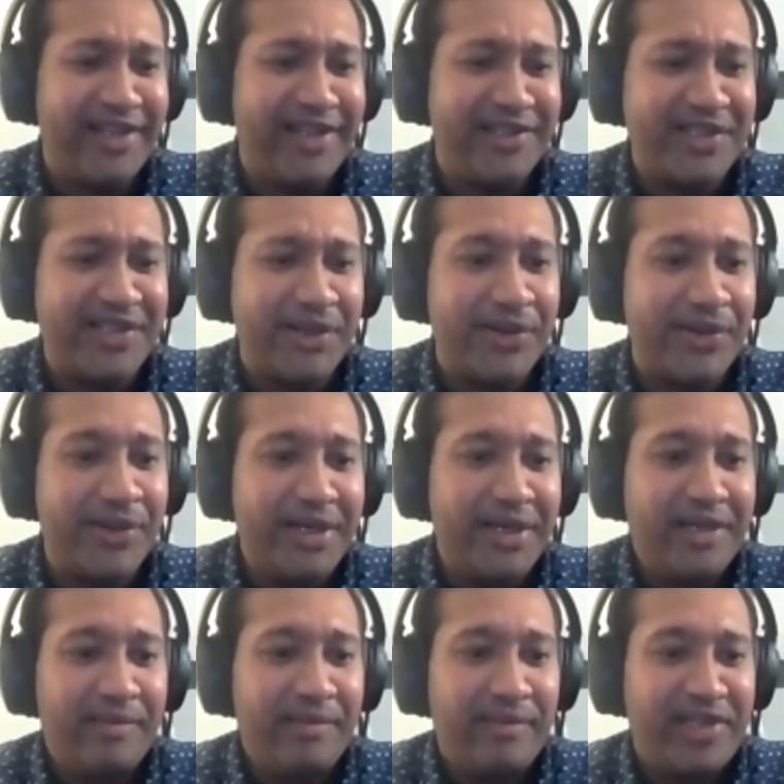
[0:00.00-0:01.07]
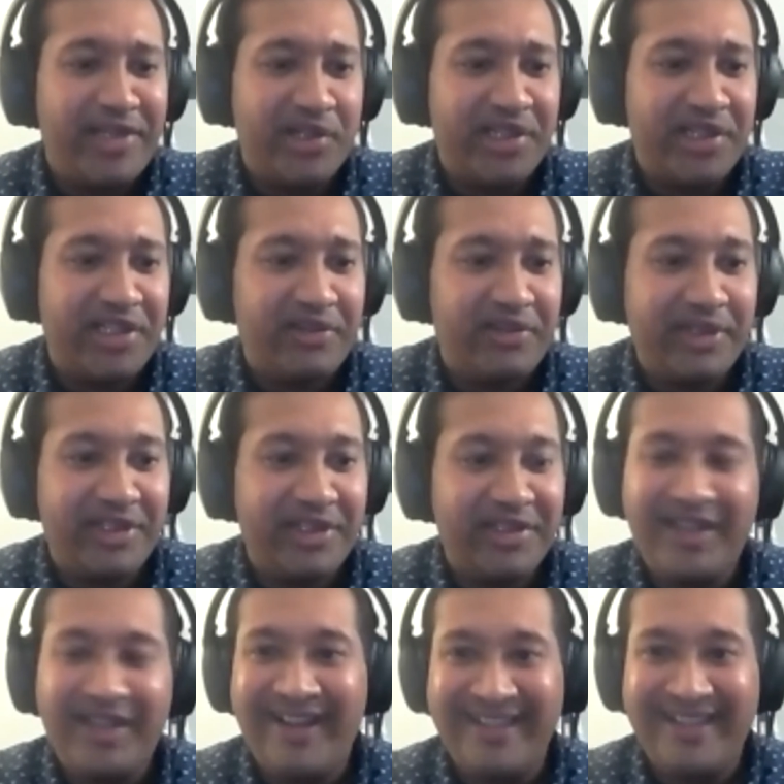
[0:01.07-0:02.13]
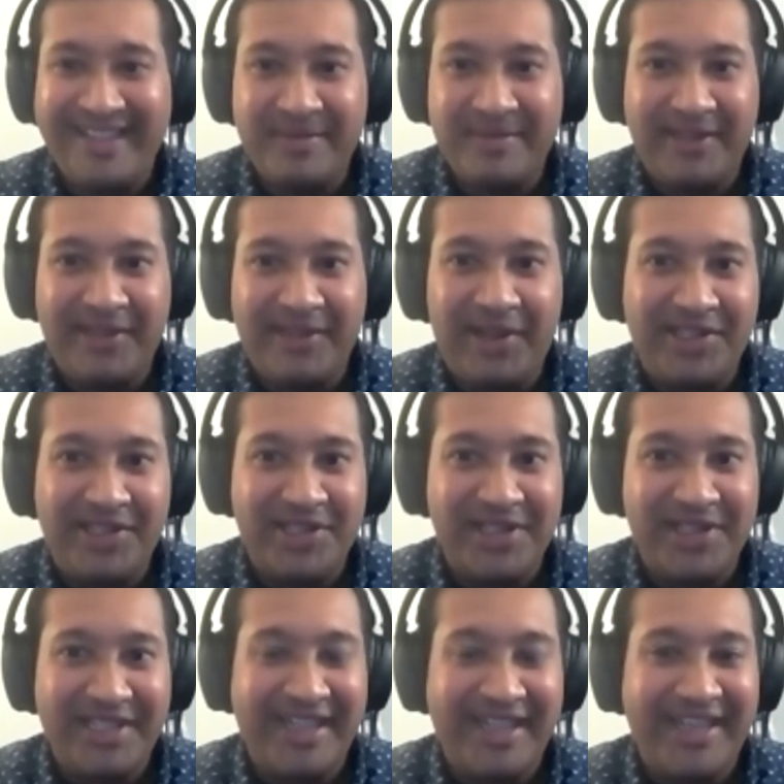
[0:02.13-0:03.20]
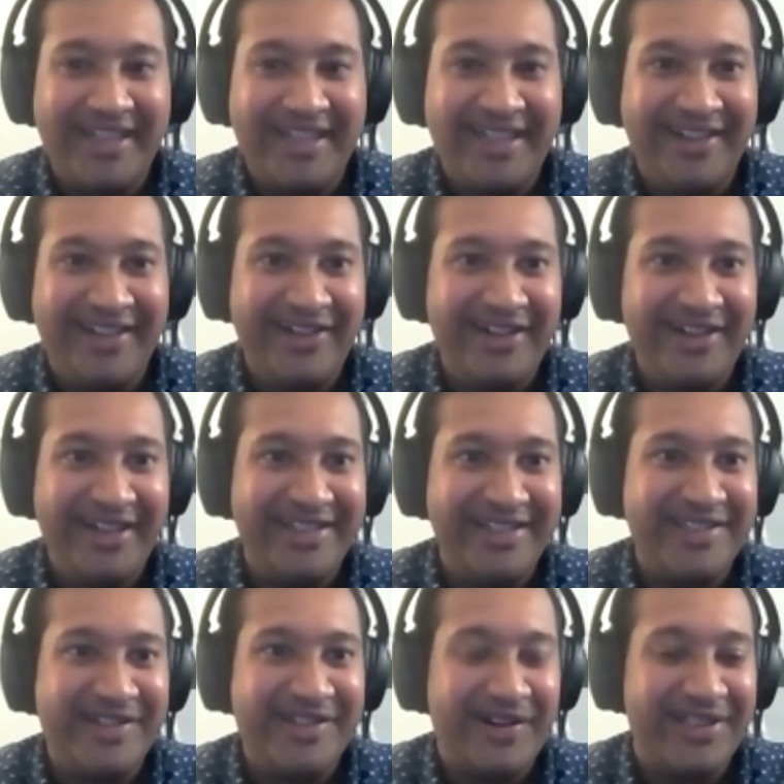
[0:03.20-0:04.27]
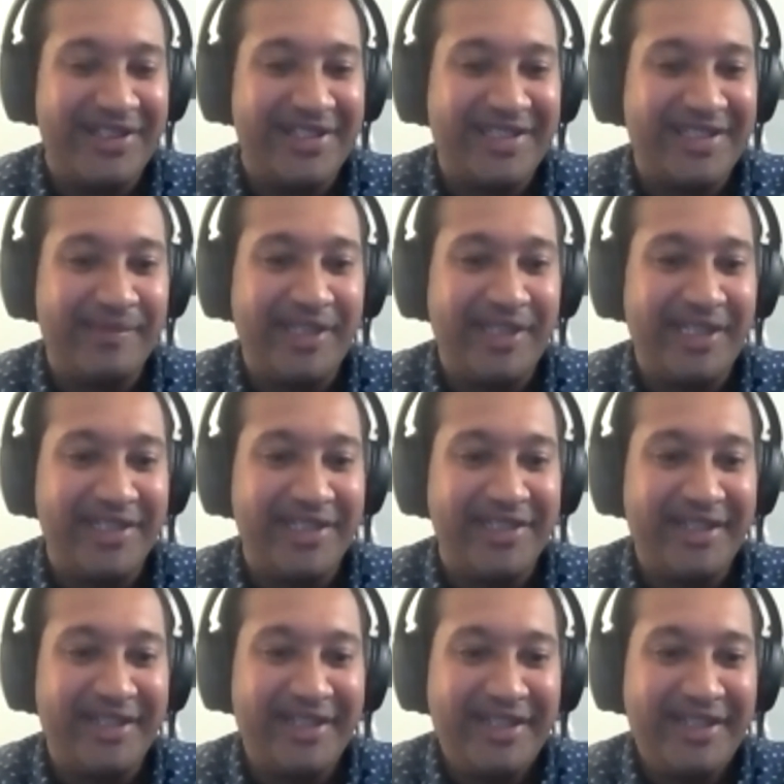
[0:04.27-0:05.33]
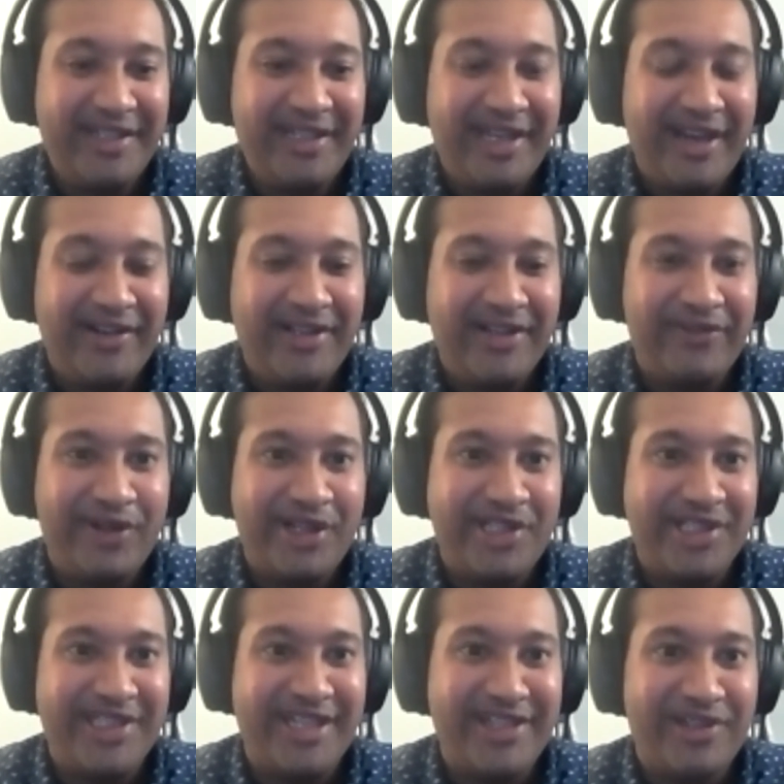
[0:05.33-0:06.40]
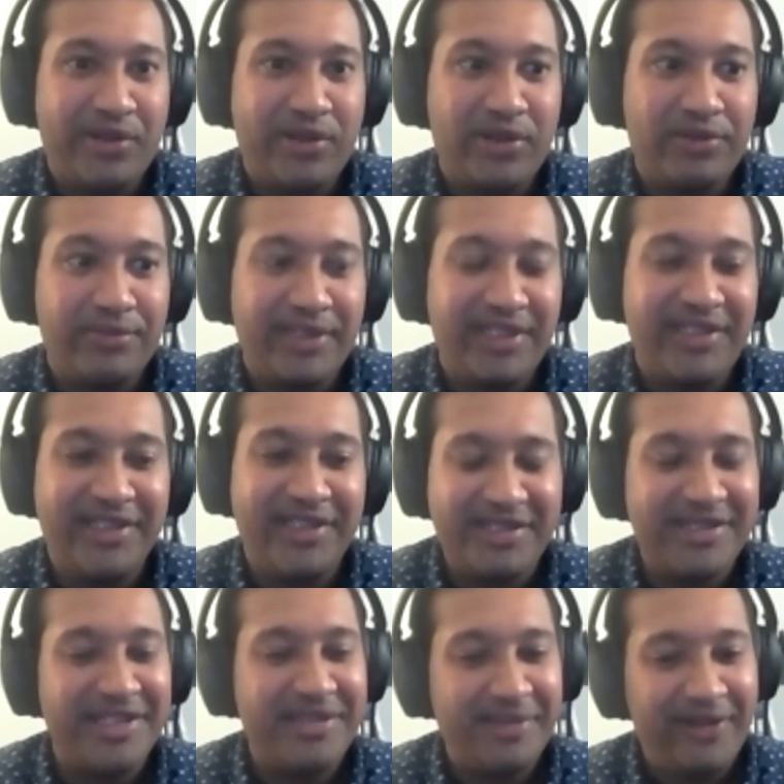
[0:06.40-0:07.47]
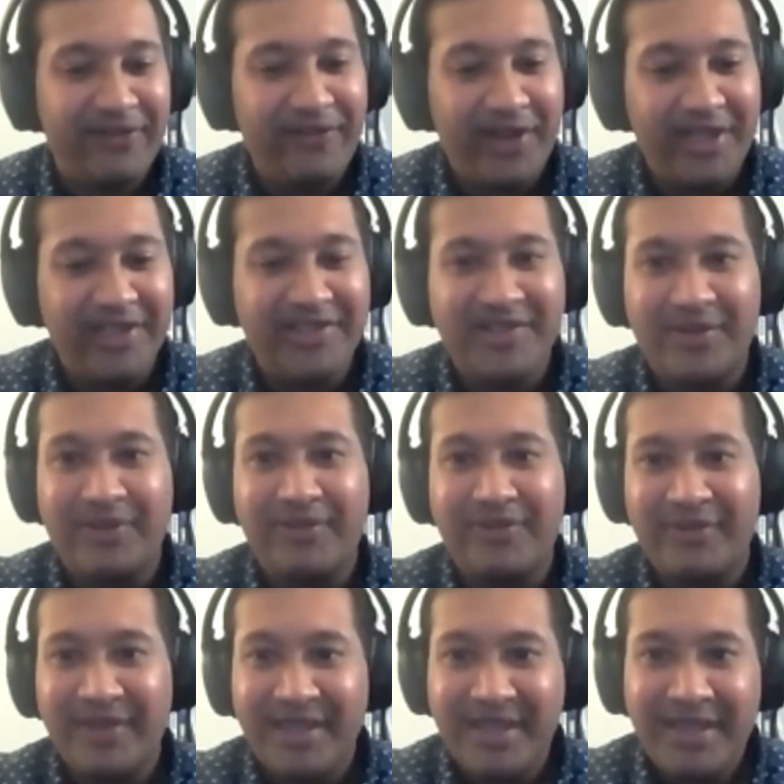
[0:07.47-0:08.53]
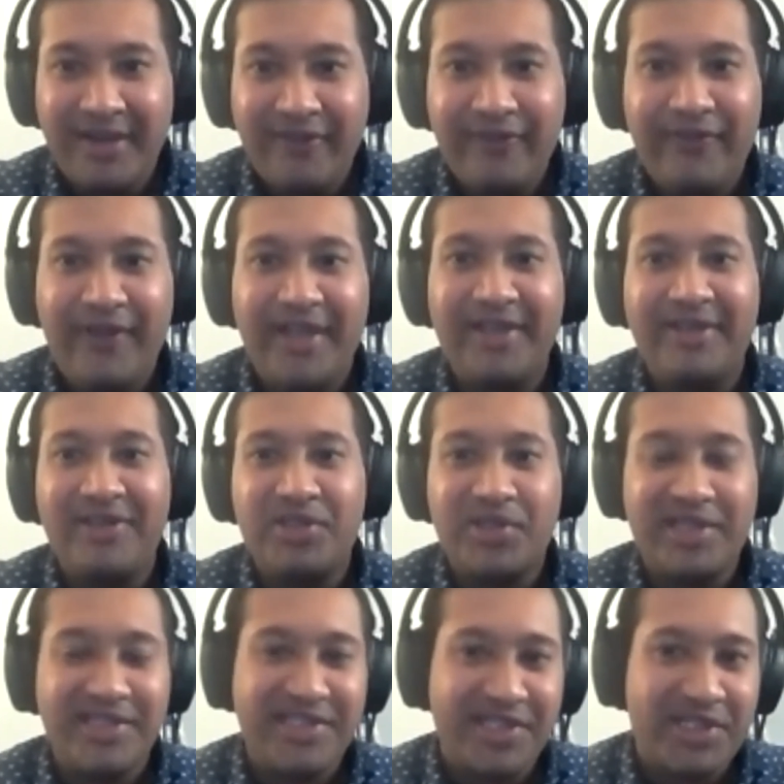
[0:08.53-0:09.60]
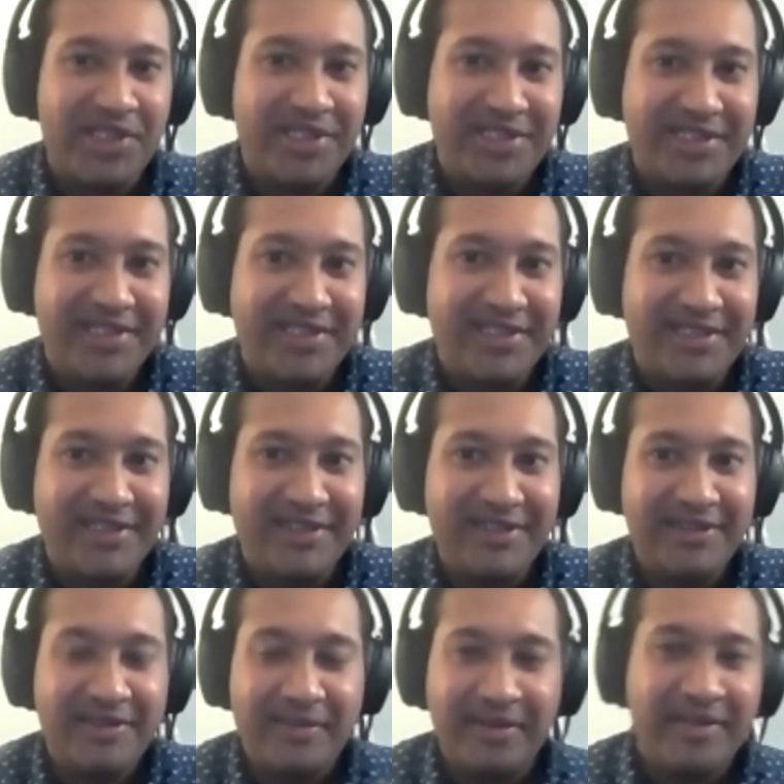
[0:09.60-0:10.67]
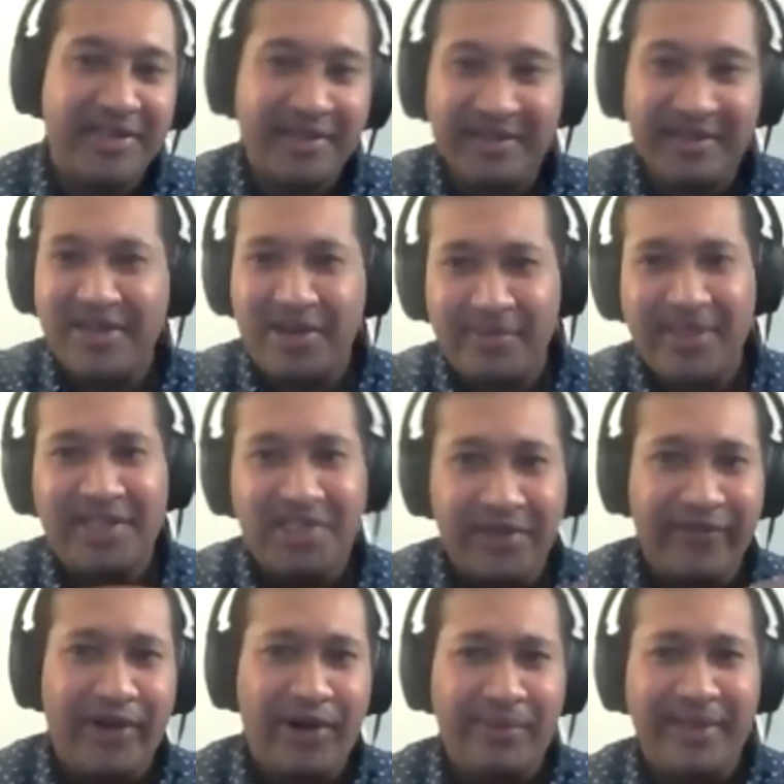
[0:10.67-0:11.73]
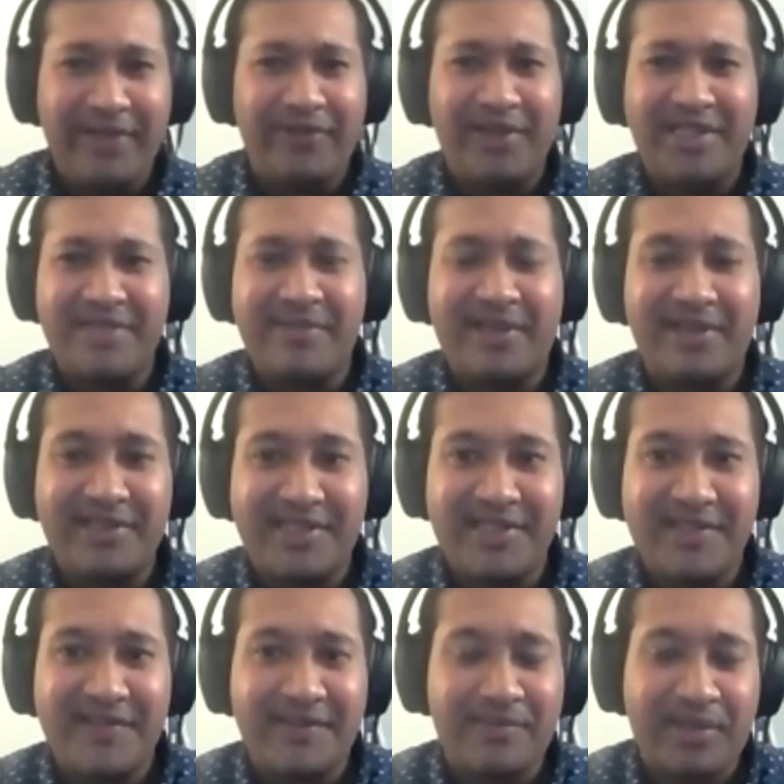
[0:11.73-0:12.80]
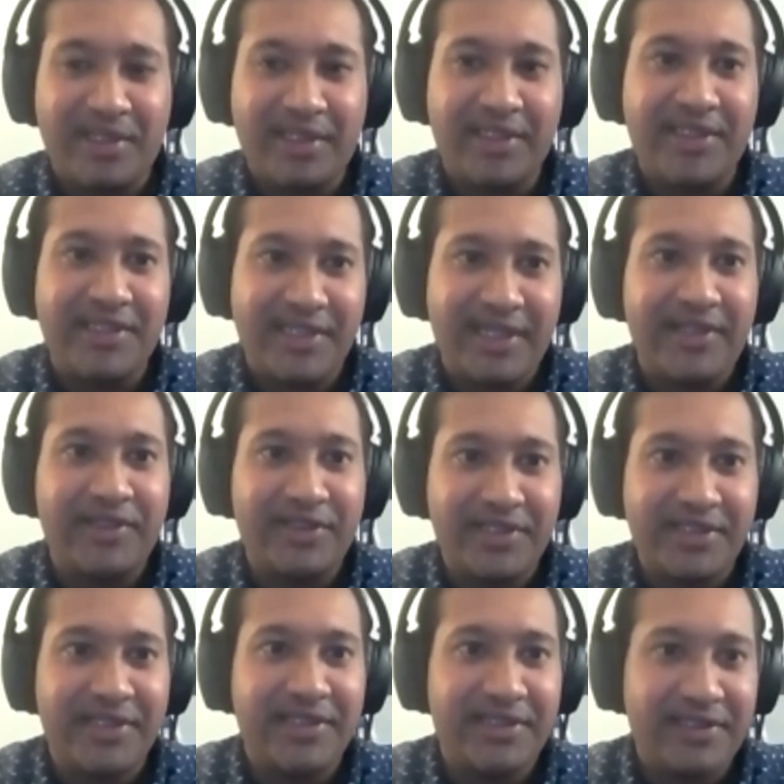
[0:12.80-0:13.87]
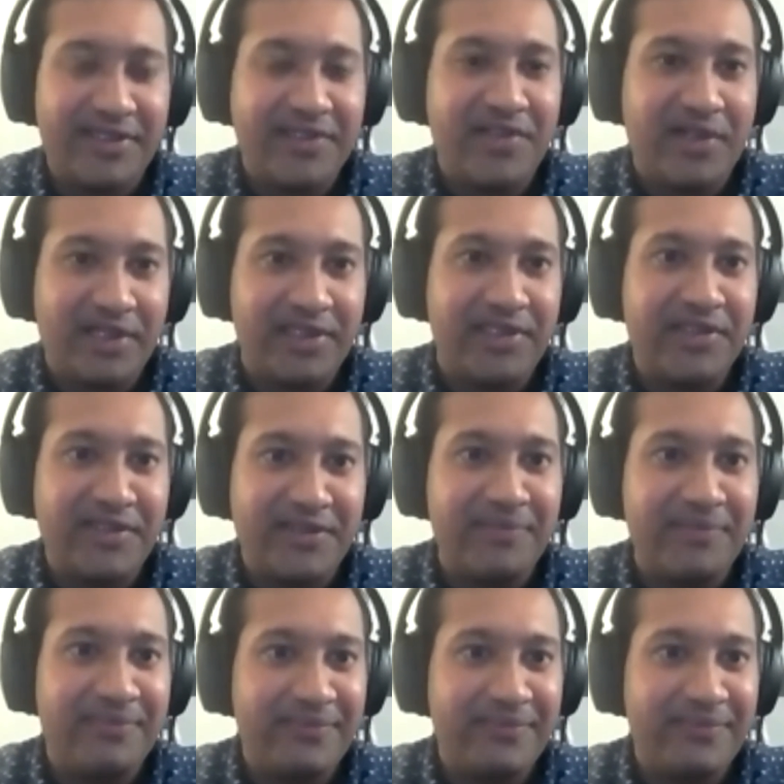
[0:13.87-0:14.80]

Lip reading: And so my journey has been it's been a long journey getting here and starting a company, and now kind of watching that grow. But it's been a fun transition to culmination of all my different experiences and bringing it together to starting this.